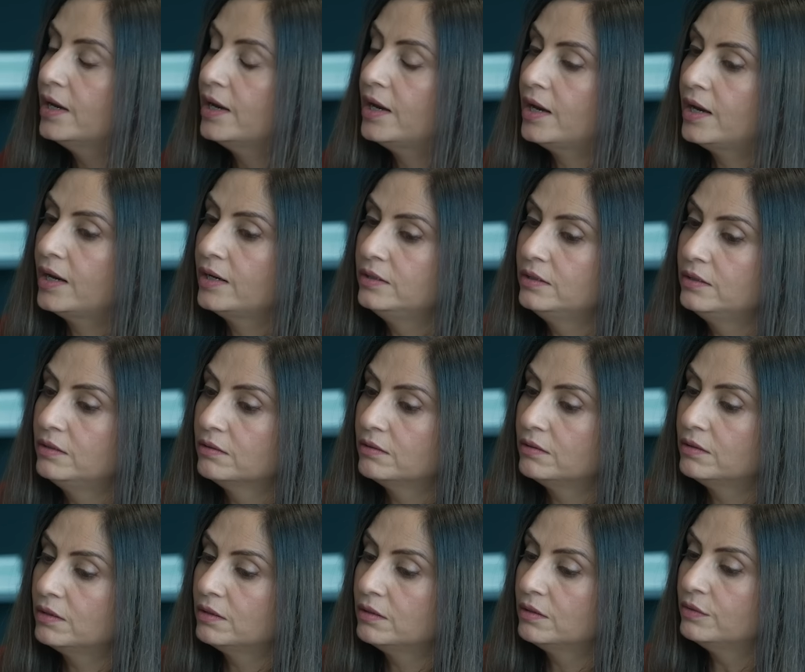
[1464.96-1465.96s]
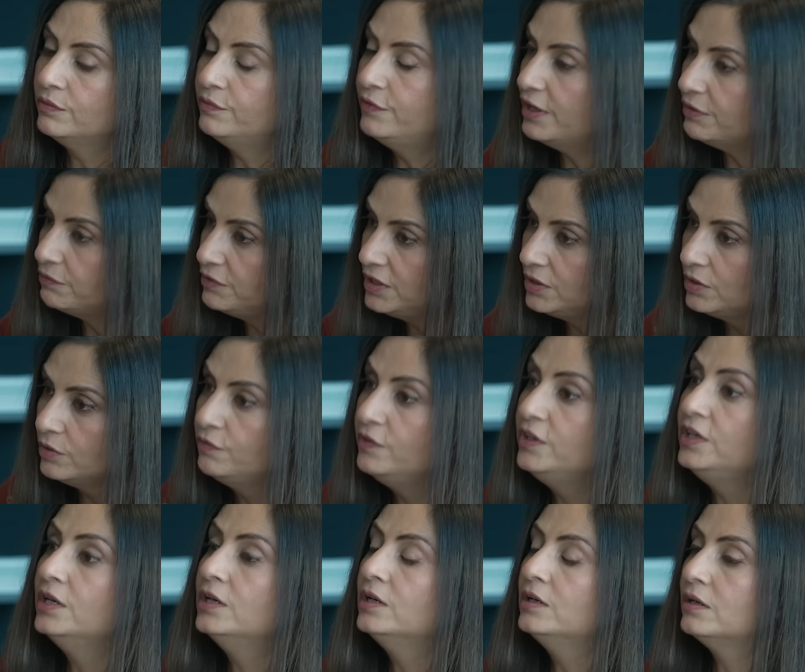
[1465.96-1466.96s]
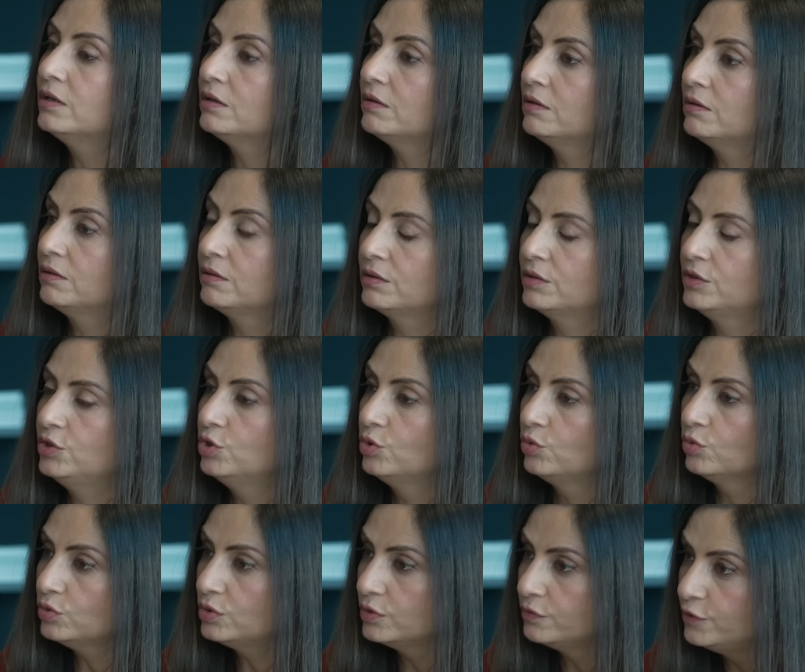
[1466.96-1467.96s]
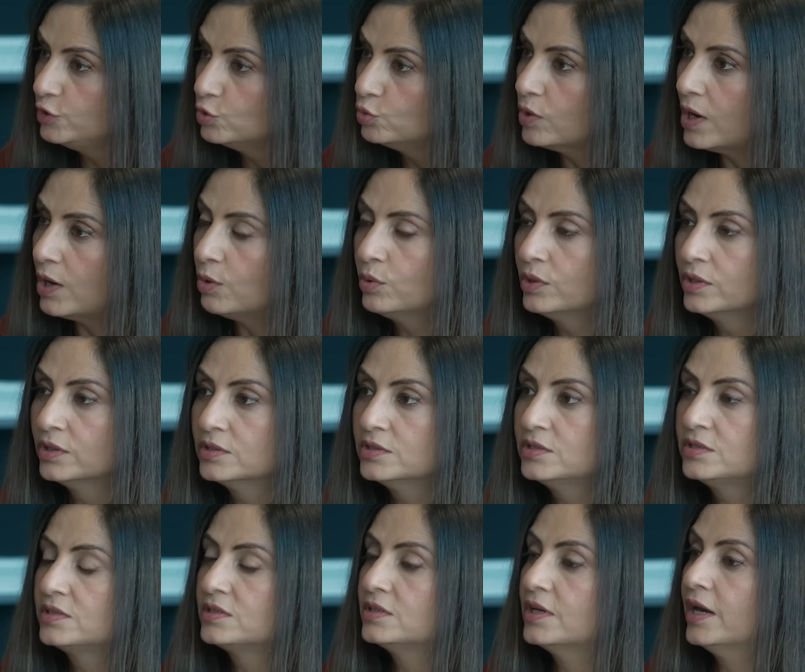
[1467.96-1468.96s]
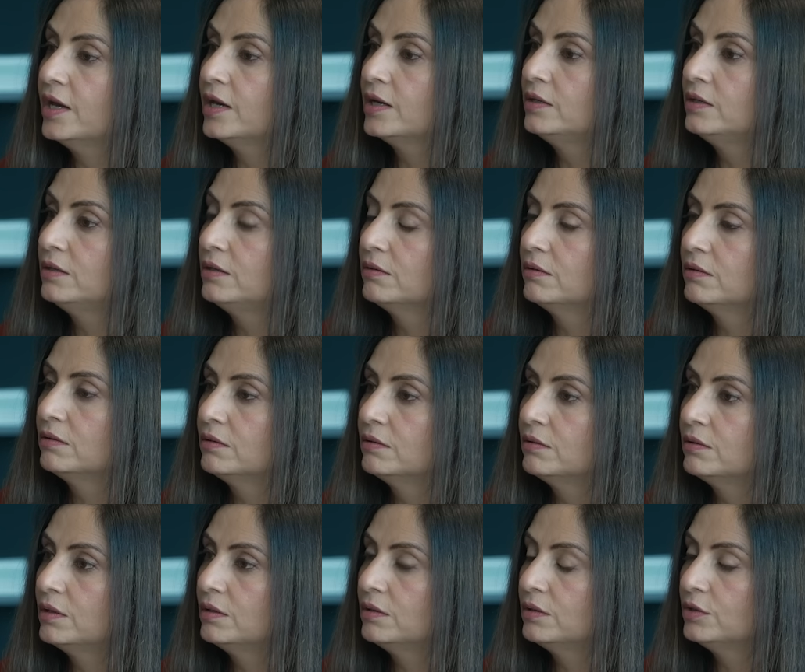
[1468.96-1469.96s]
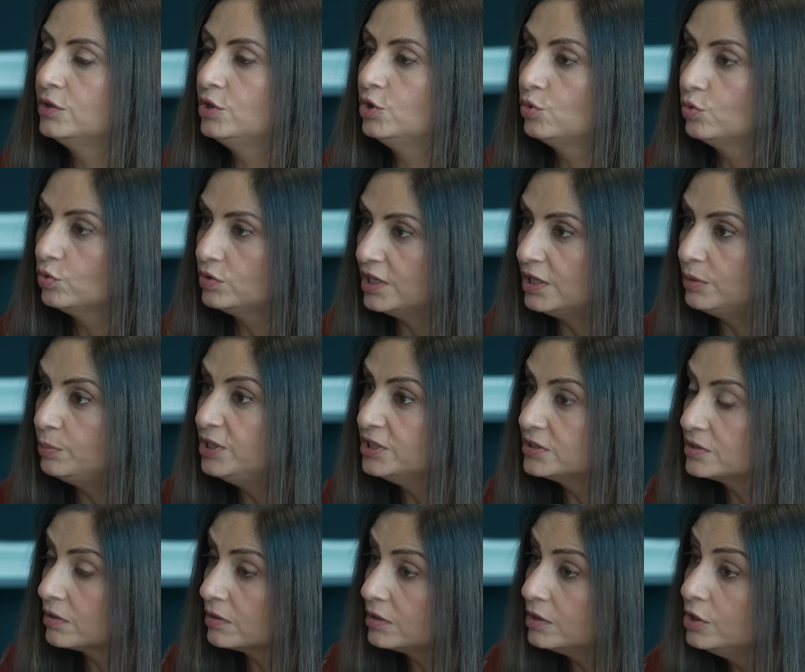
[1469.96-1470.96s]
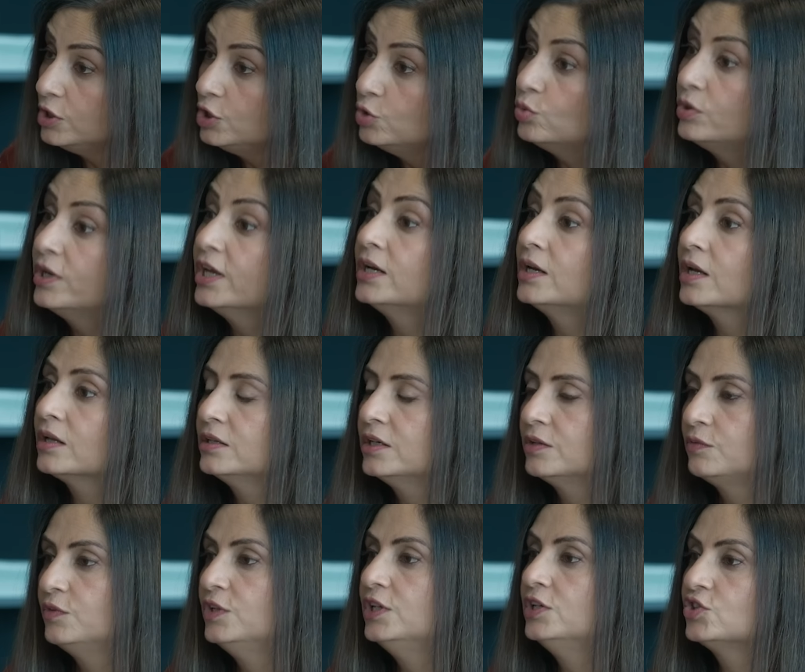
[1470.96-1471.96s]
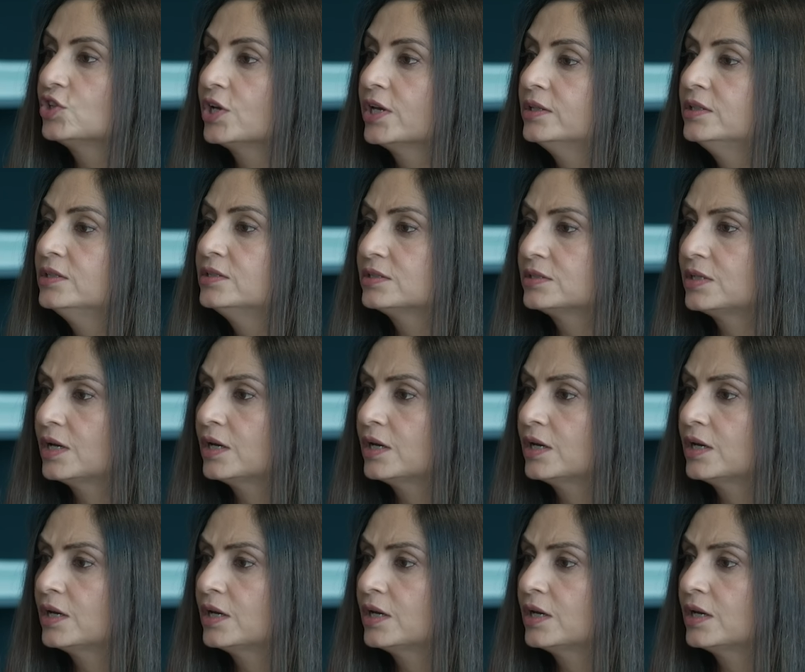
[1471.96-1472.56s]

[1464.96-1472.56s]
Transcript: and uh, where we reveal, uh, you know, the view hours, mm. and uh, uh, you know, there'll be certain new data that we'll share this